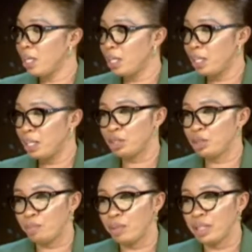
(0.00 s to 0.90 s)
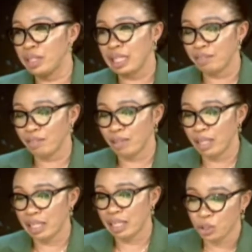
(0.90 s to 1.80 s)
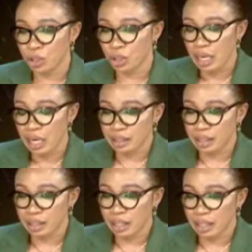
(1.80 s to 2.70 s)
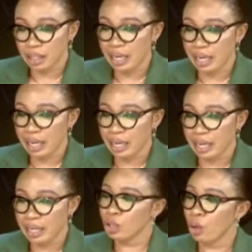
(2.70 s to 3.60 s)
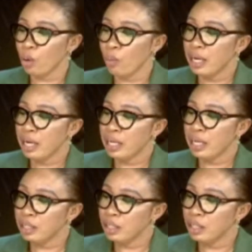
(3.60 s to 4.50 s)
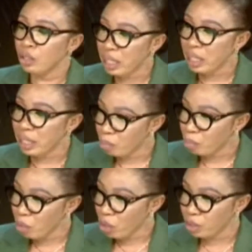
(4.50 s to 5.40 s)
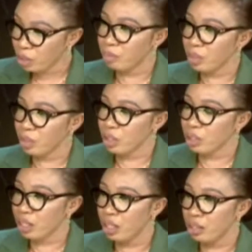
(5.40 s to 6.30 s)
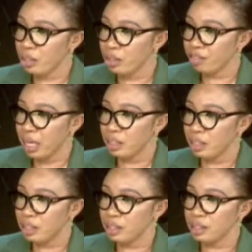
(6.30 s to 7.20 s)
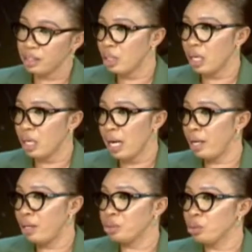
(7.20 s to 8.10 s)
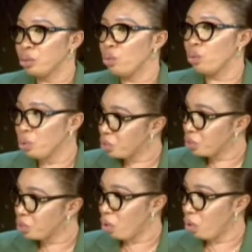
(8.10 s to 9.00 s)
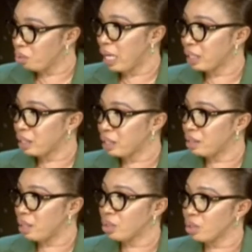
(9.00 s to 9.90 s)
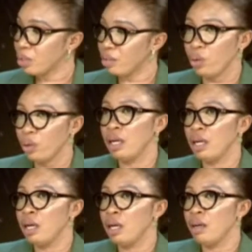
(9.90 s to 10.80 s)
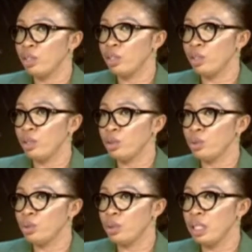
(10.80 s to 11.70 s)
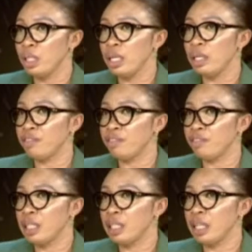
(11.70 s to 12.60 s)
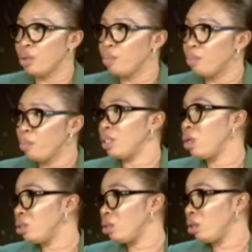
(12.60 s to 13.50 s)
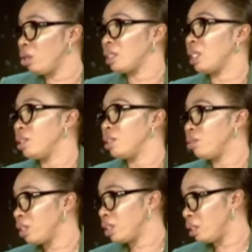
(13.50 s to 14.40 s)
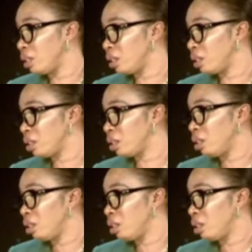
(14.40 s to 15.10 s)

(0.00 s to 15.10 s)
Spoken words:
into the basic level as much as I can. So looking at the monetary side, because a lot of analysts, and even I also quote the World Bank in terms of, okay, for you to live in extreme poverty, $1.93